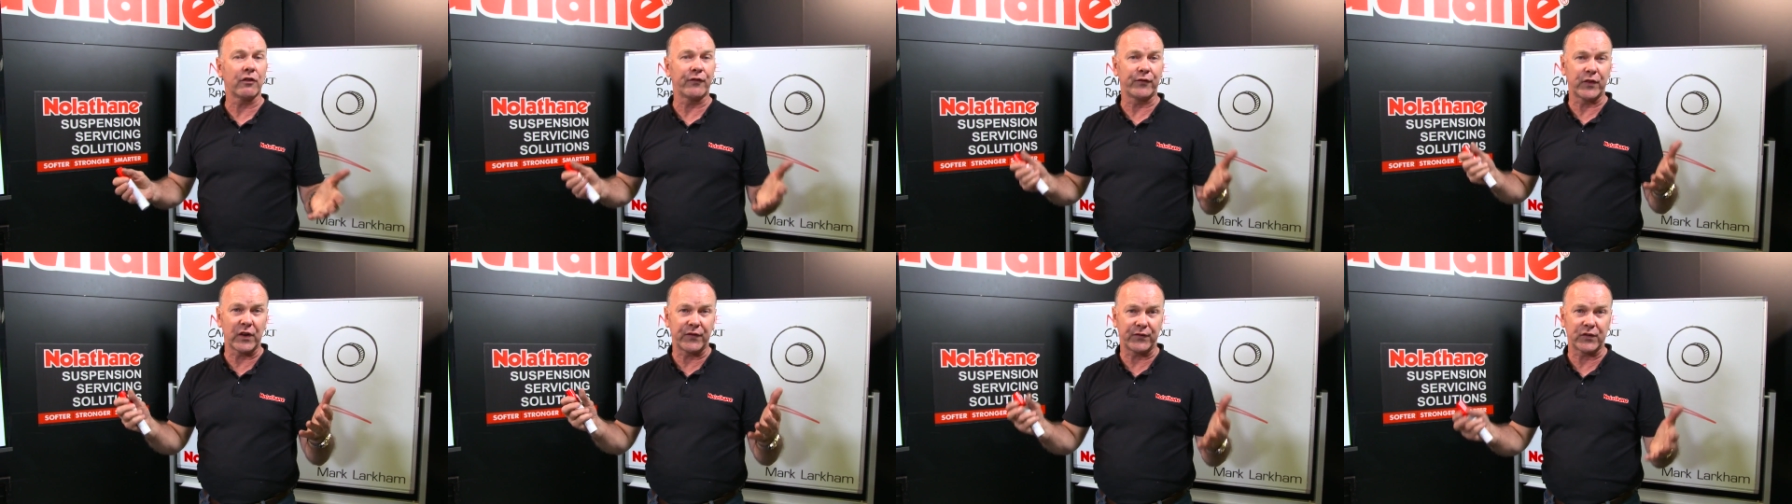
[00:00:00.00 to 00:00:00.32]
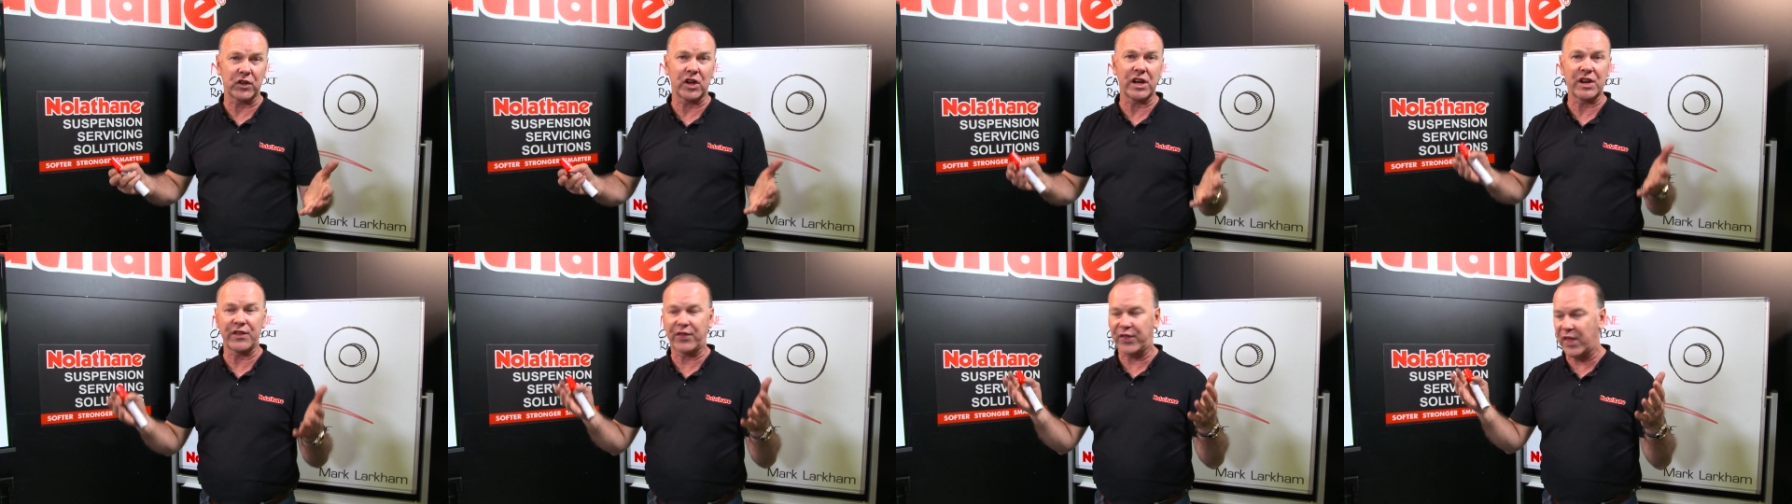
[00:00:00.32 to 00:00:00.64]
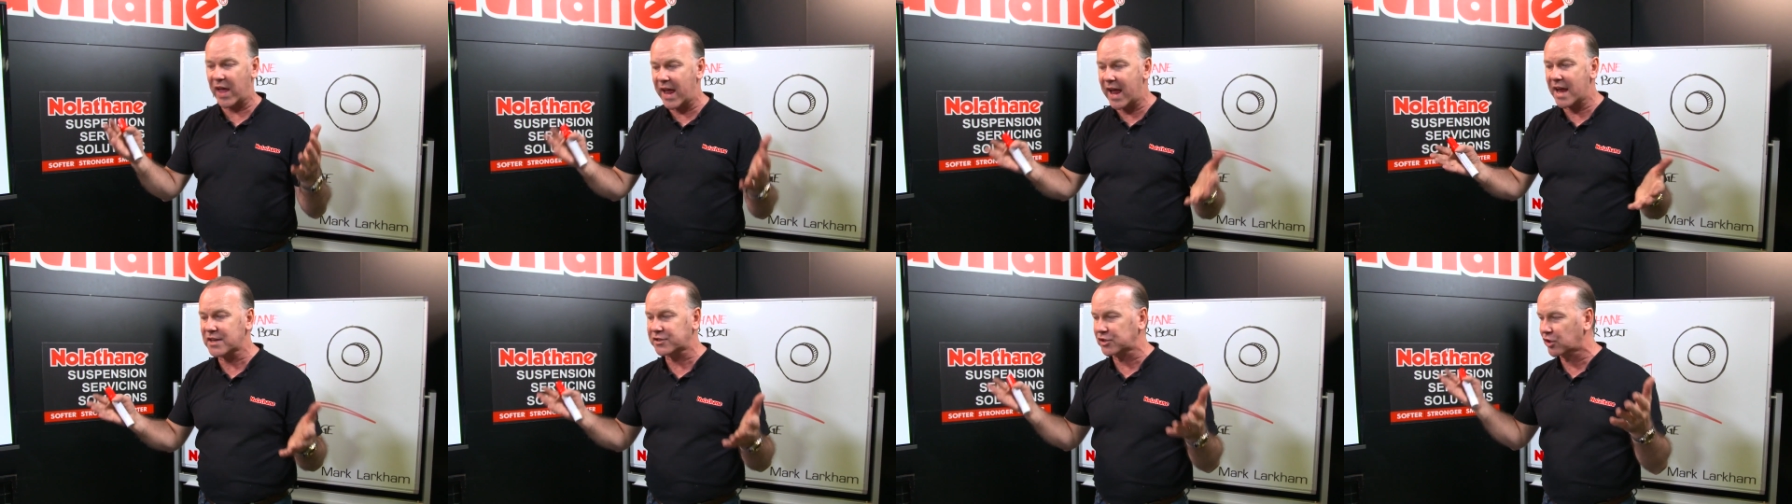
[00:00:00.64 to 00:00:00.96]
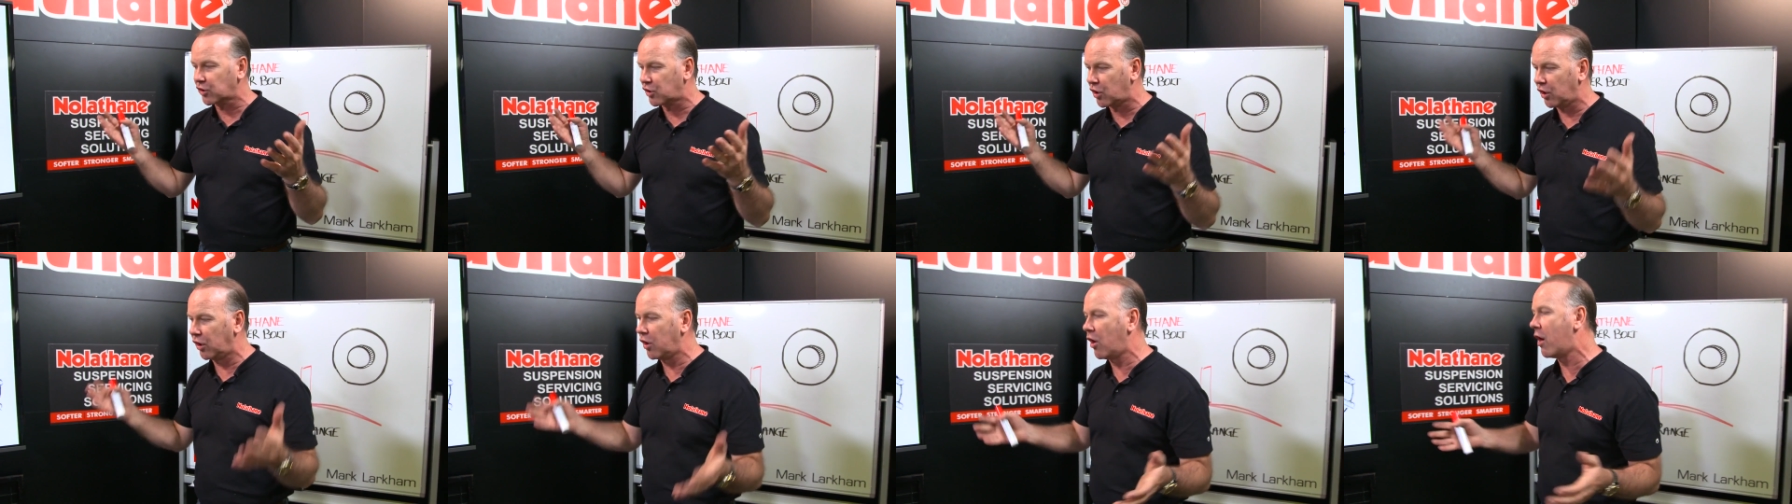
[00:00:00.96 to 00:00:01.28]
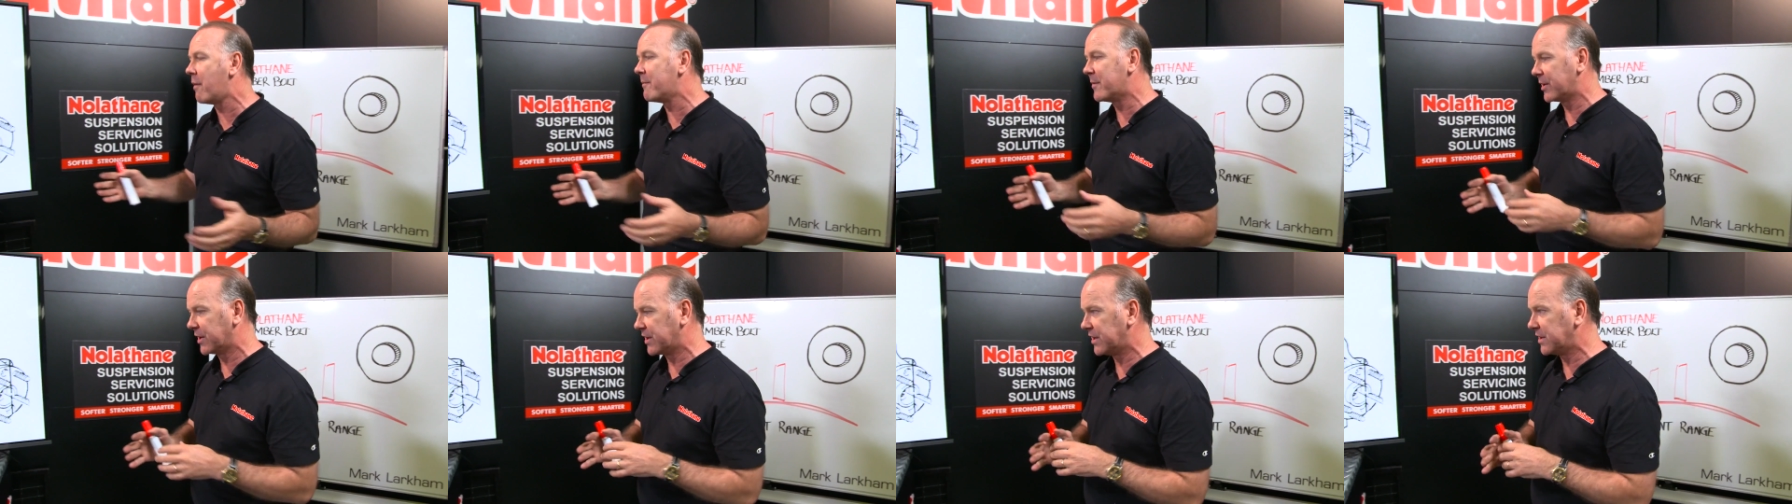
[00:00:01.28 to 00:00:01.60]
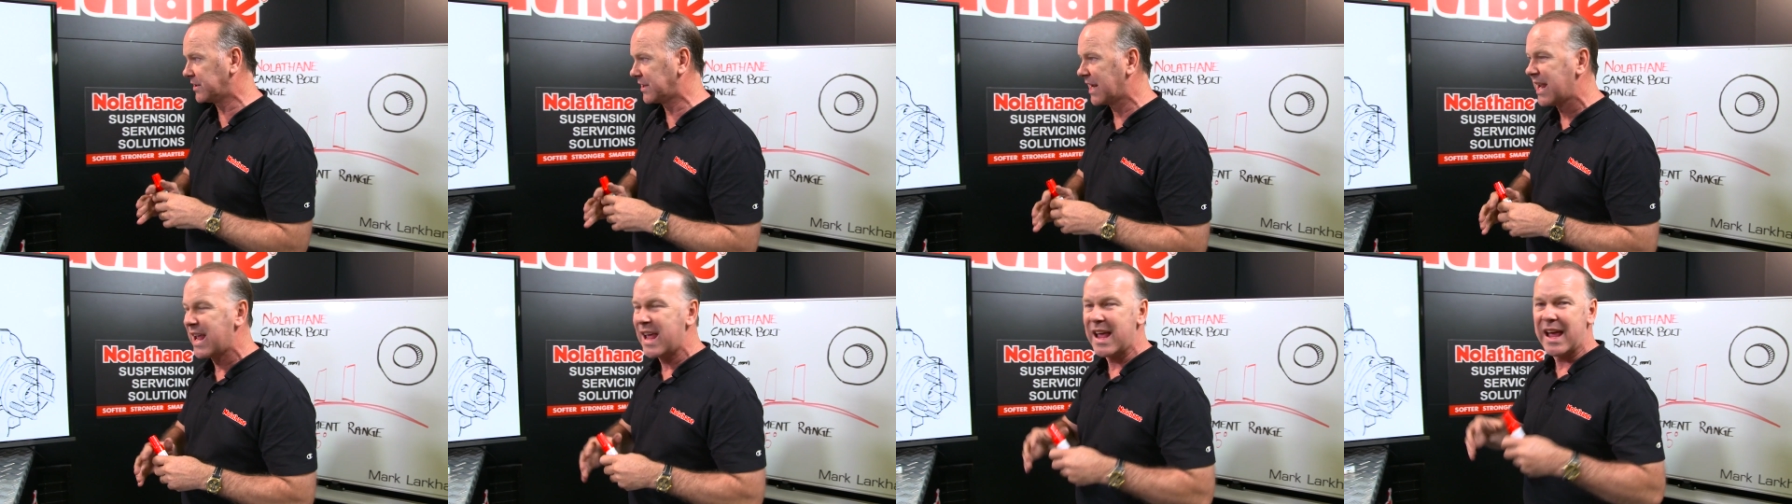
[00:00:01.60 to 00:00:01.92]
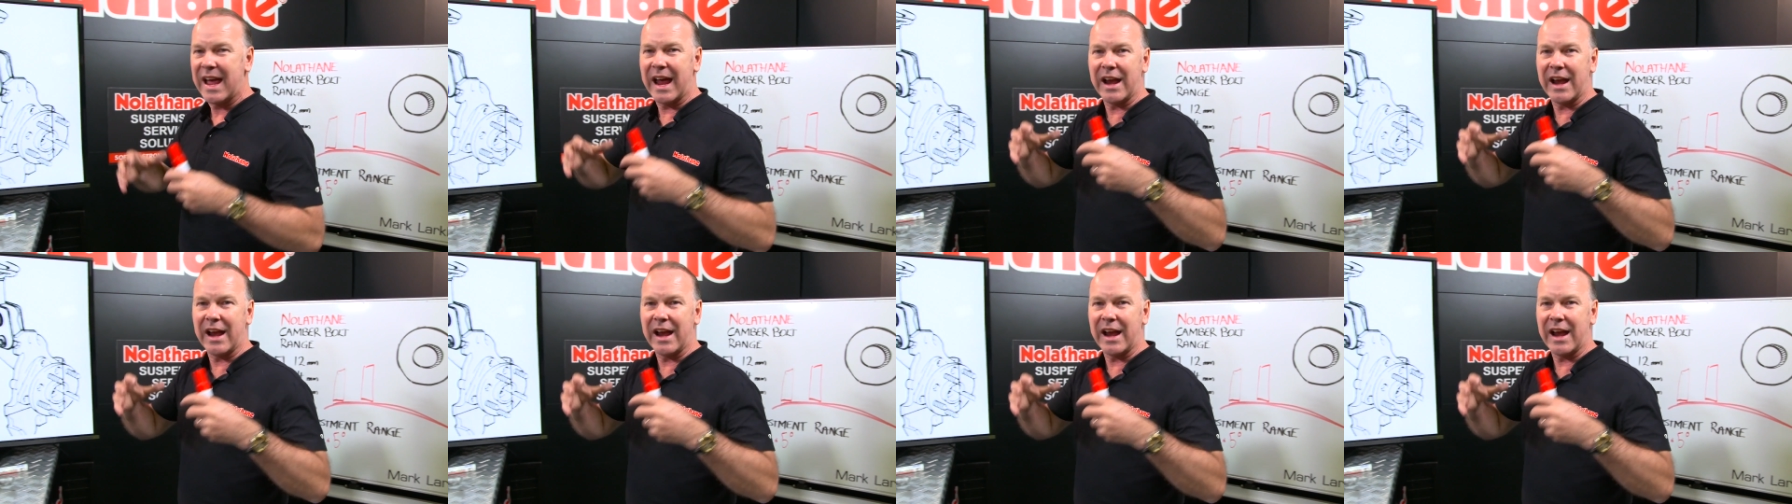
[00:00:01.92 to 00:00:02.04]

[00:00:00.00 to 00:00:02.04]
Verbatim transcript: or 15,000 kilometres